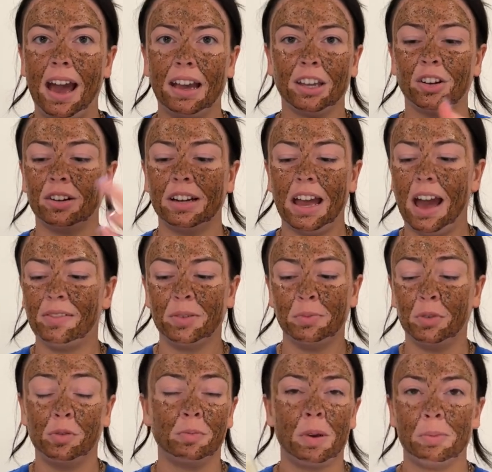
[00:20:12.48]
accurate. I haven't
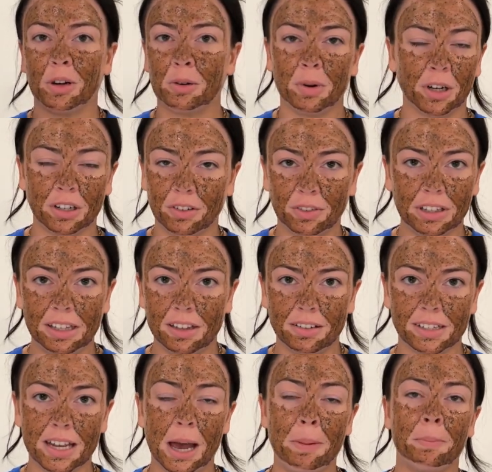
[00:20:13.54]
moved my bookmark in a really
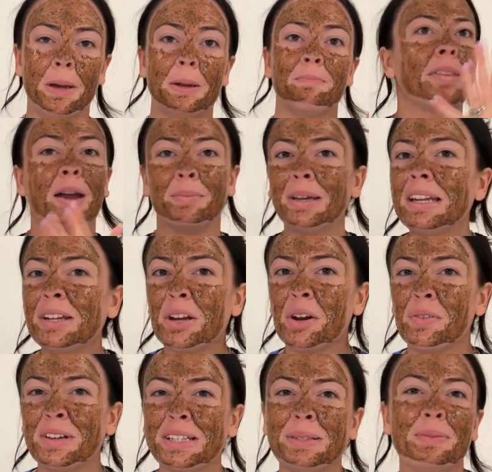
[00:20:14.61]
long time, but I'm getting
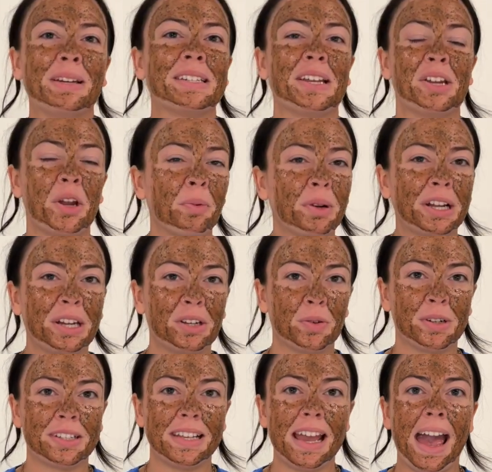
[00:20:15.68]
nervous because I know we're getting
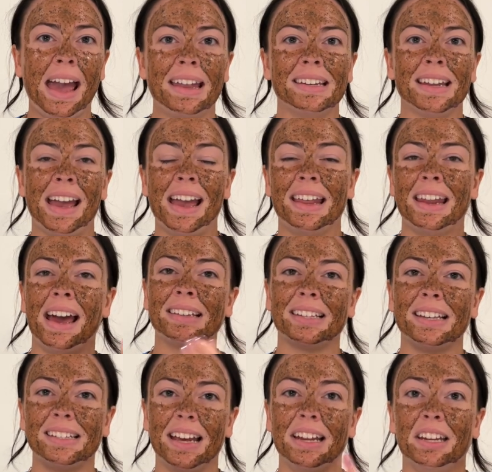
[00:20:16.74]
towards the end. And as
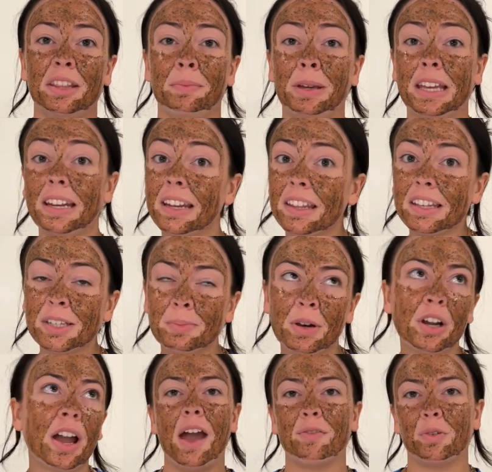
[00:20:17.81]
I said in the beginning of this
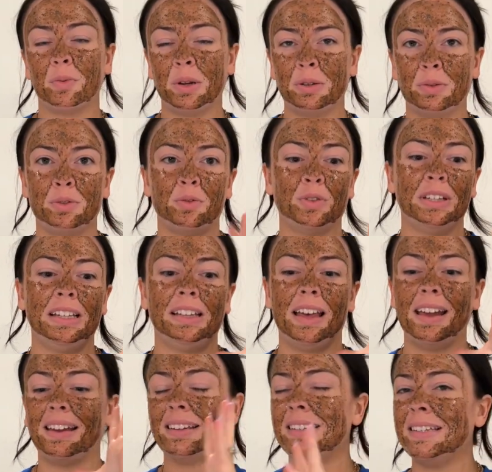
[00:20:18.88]
book, everyone was really
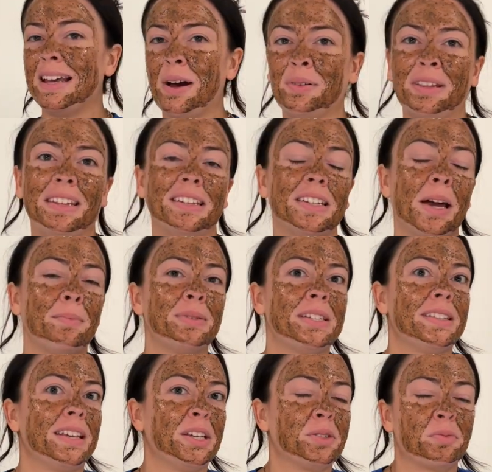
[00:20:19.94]
like down in the
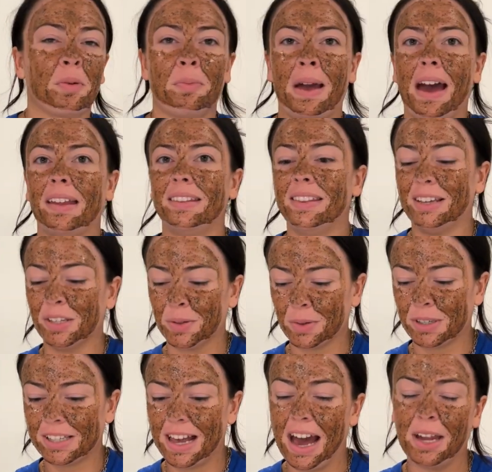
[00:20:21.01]
dumps. Things were bad, things
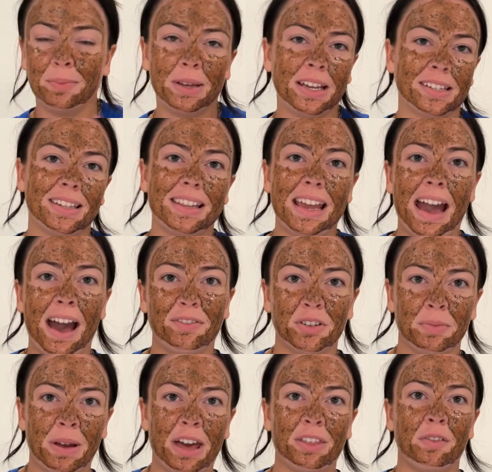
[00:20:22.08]
were sad because of the
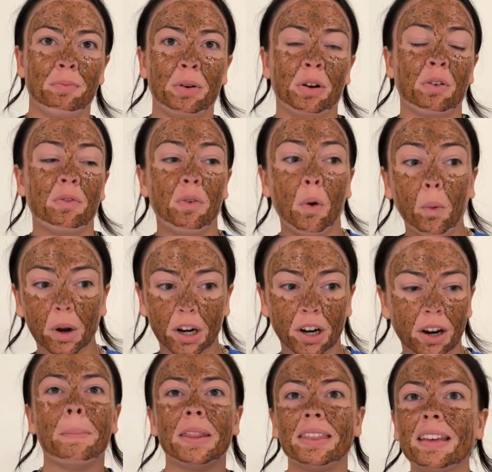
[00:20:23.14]
aftermath of book
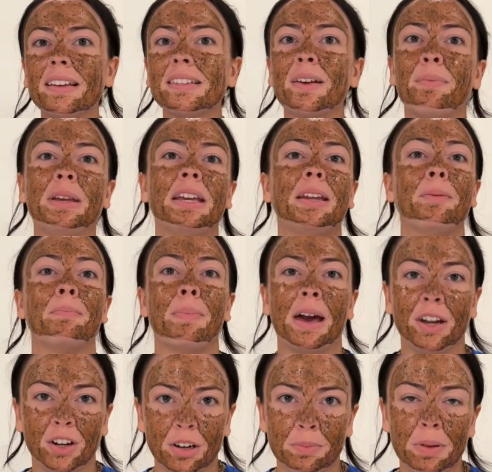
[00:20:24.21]
four, but things have been getting
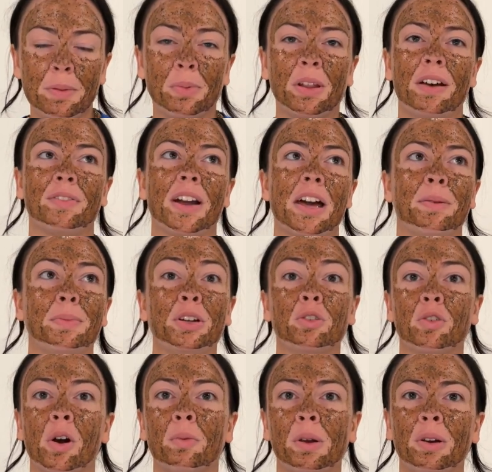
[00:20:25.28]
better and people have kind of been
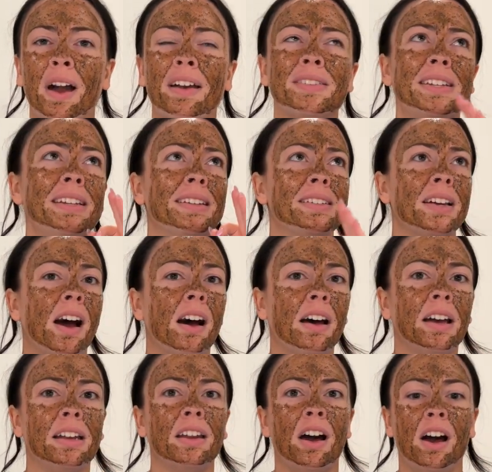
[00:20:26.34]
growing. I've seen a
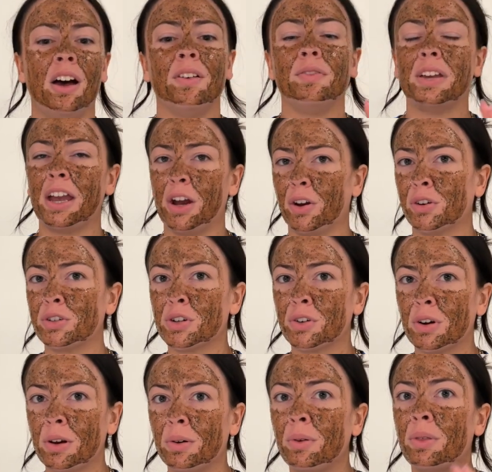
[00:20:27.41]
ton of character
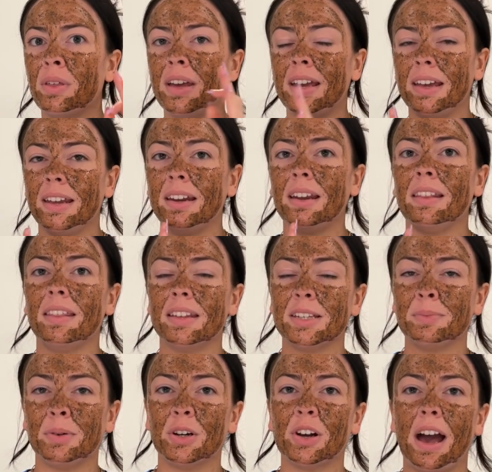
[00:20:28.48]
growth in
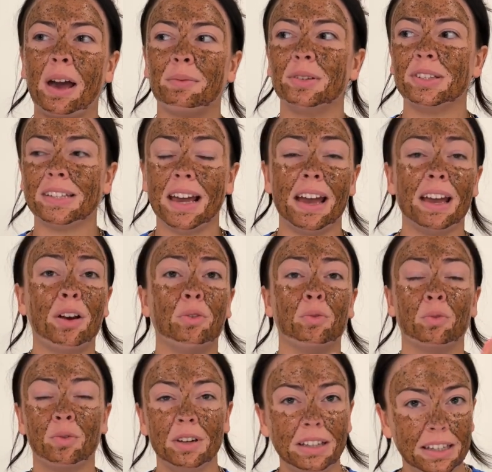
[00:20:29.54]
this book, I will say.
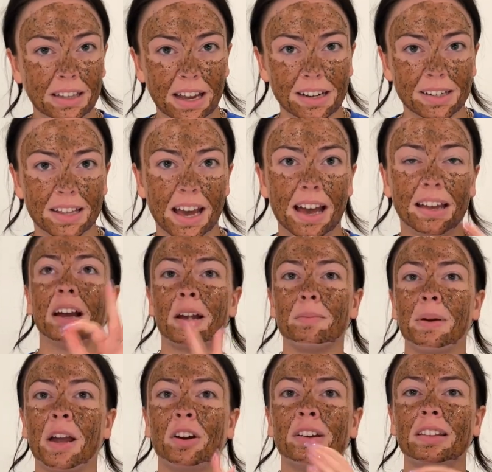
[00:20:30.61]
Really liked that.
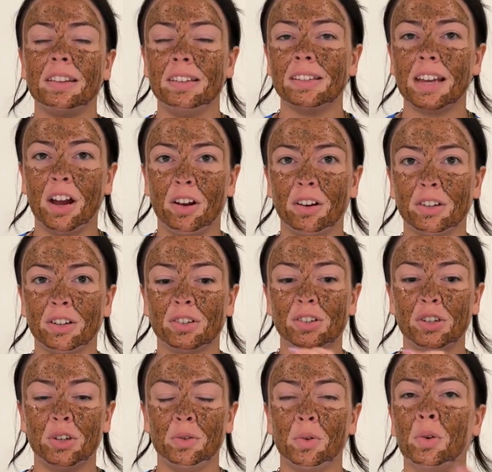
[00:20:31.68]
Comparing these characters
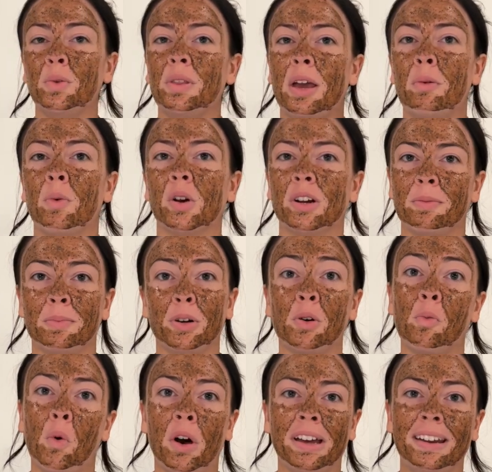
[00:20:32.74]
to who they were in
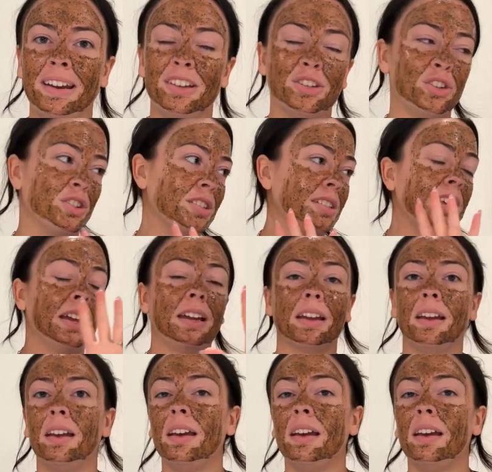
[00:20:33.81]
book one is just like